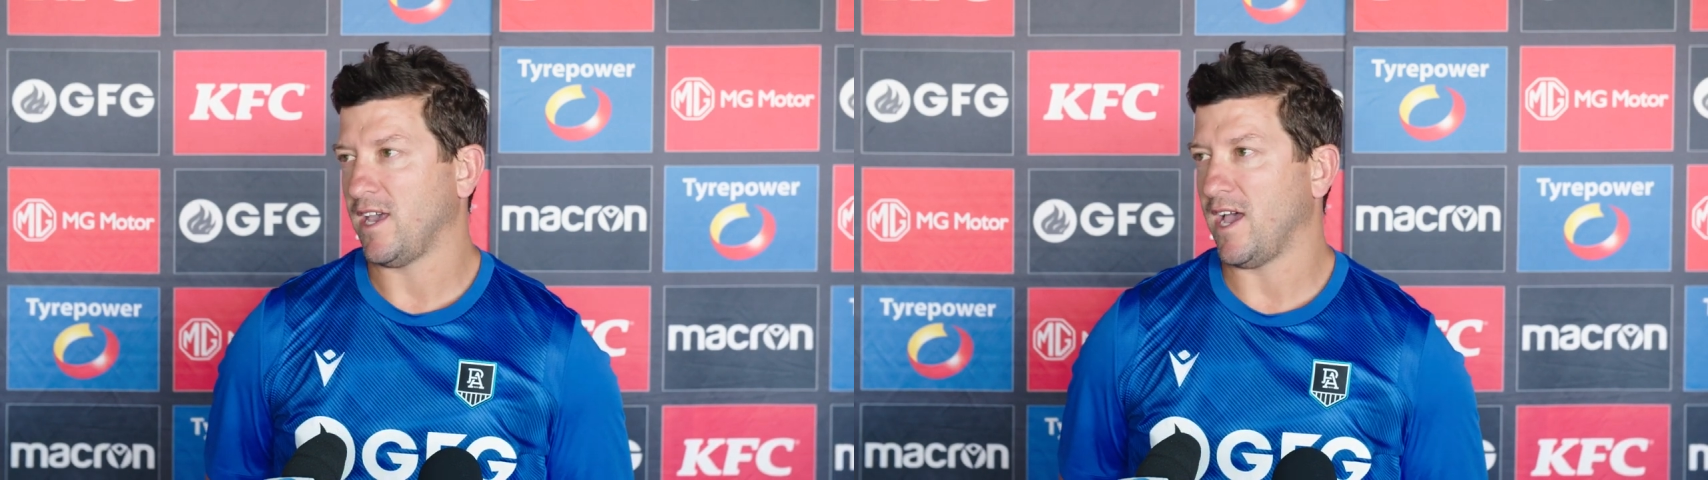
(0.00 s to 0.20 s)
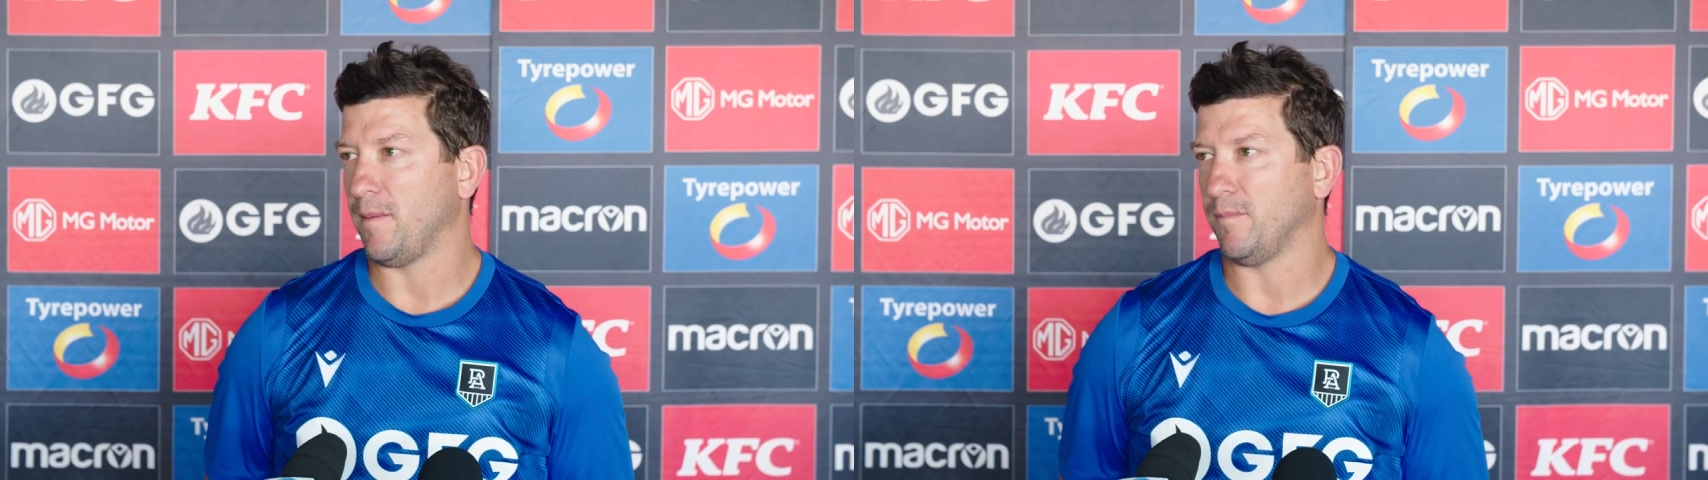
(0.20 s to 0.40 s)

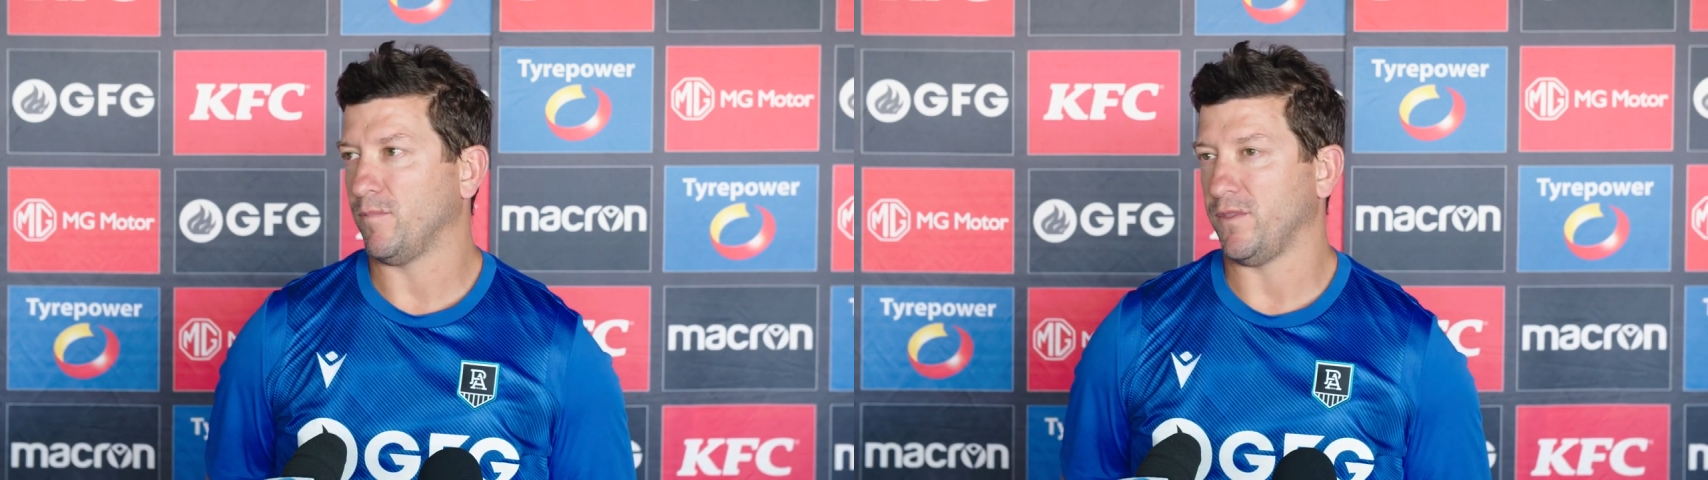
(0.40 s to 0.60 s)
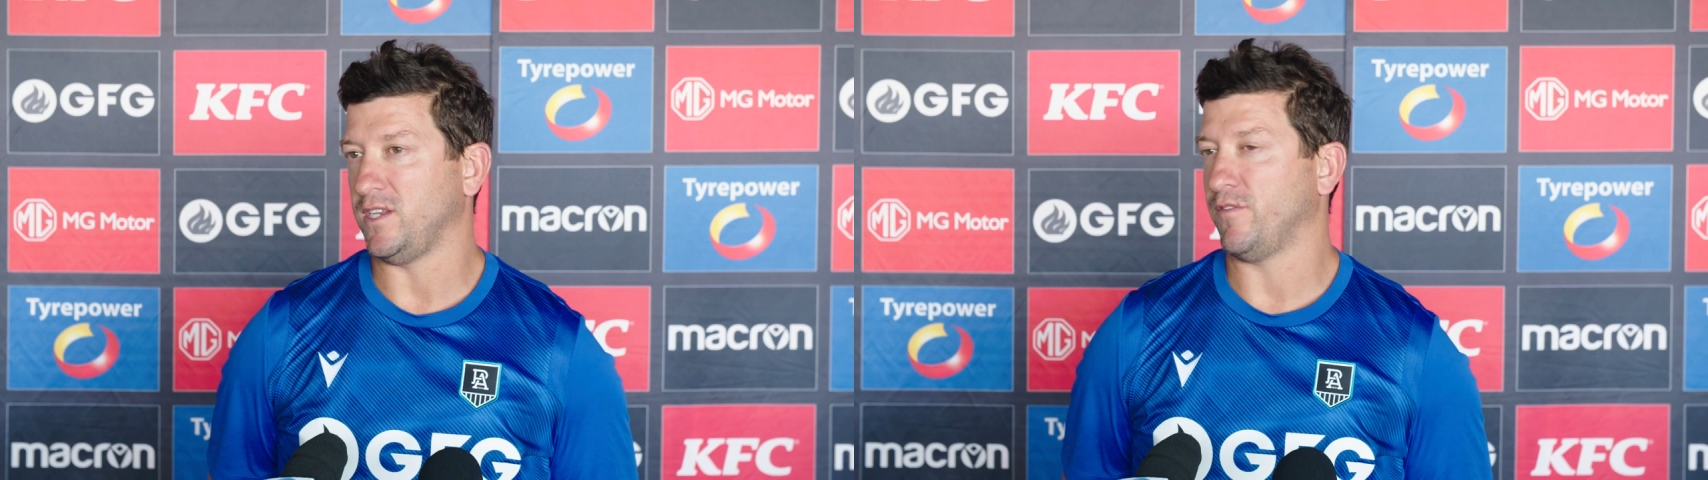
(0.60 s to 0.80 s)

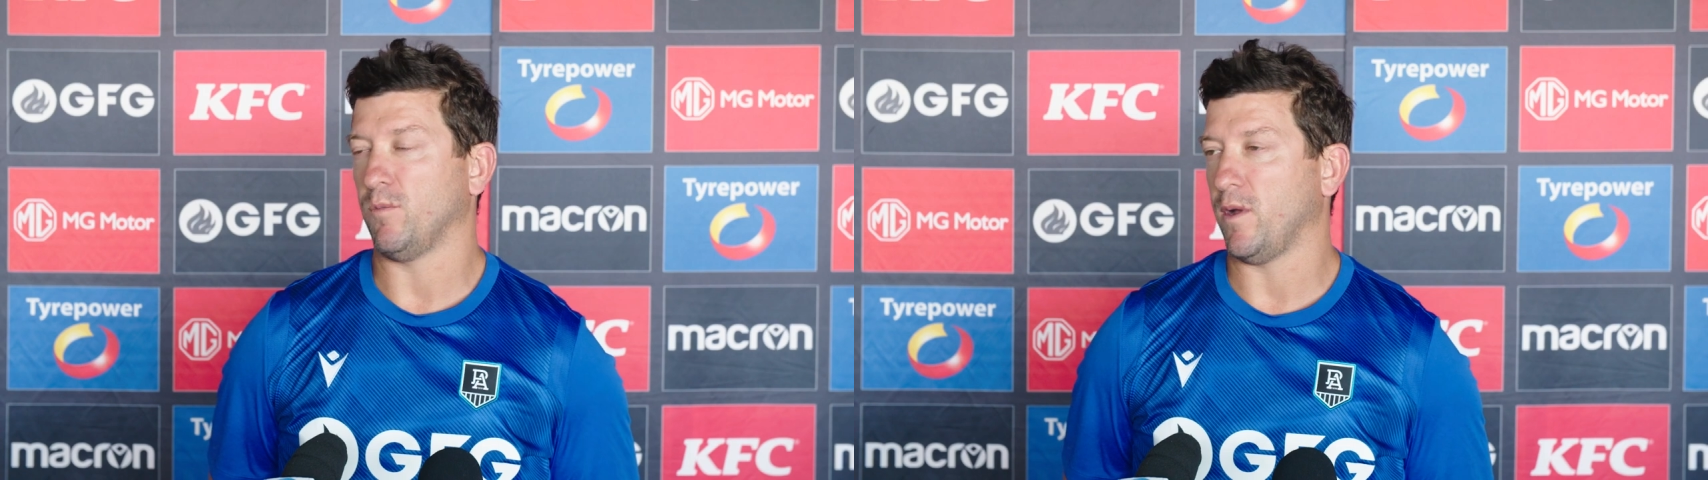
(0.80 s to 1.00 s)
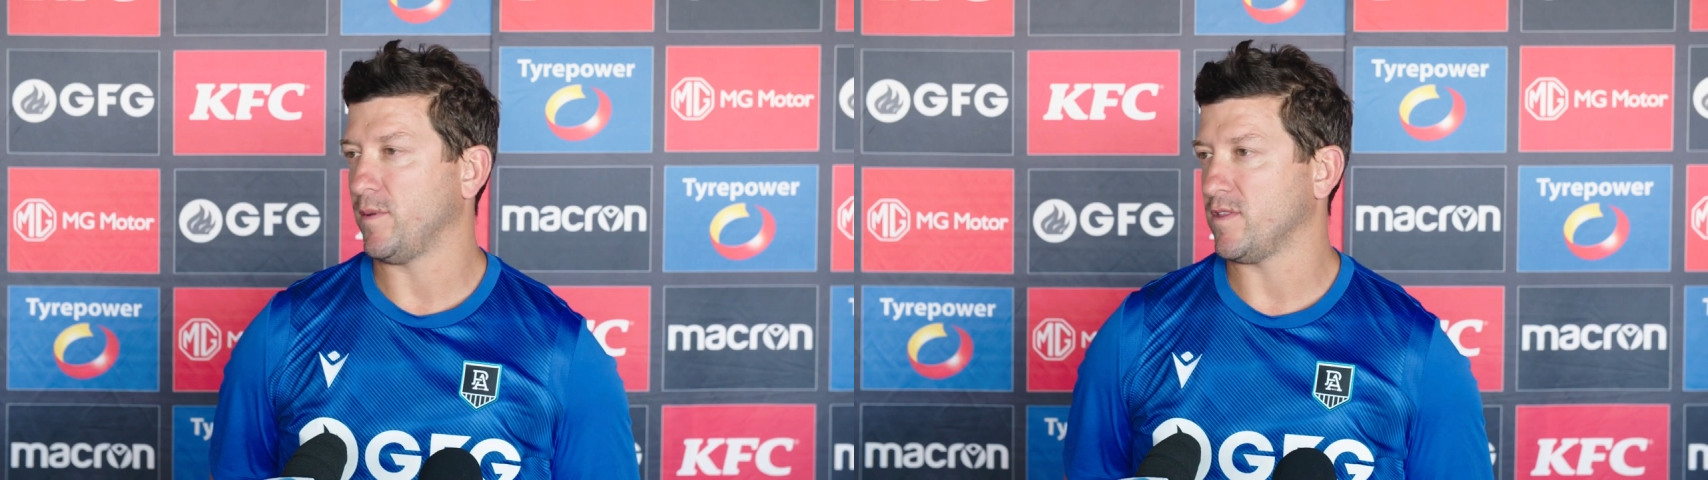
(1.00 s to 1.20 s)
the
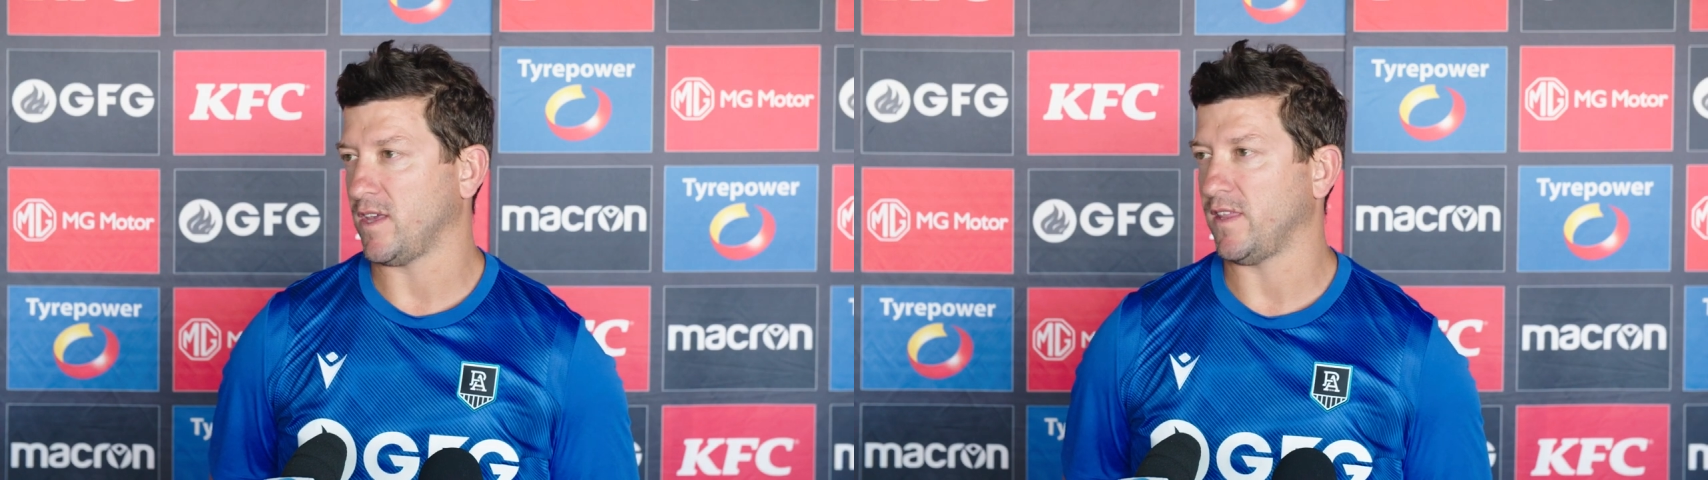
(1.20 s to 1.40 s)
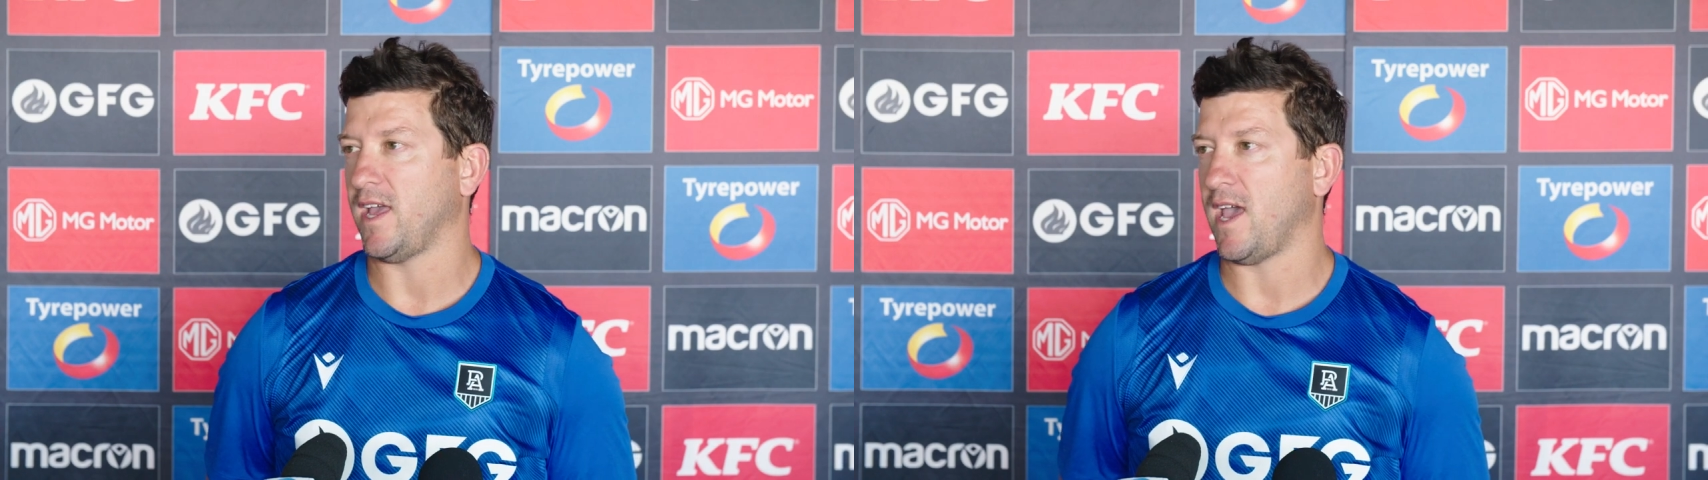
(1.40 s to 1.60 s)
different weapons
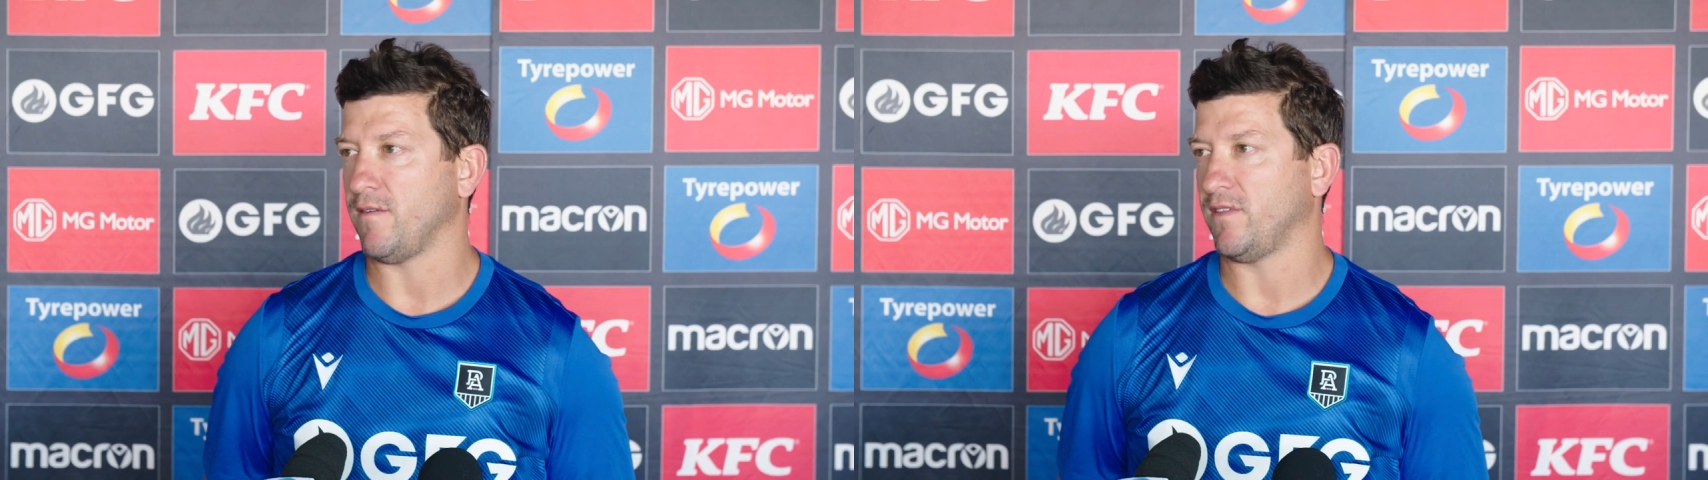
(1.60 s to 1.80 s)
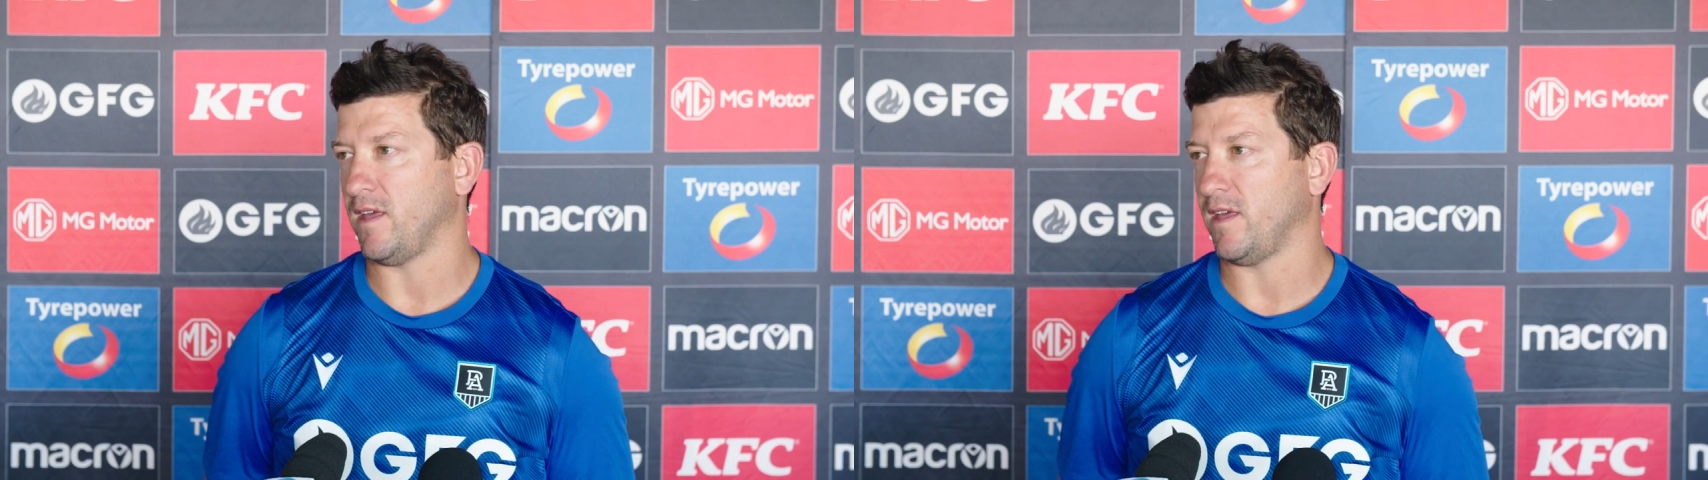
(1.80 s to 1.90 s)
that they have,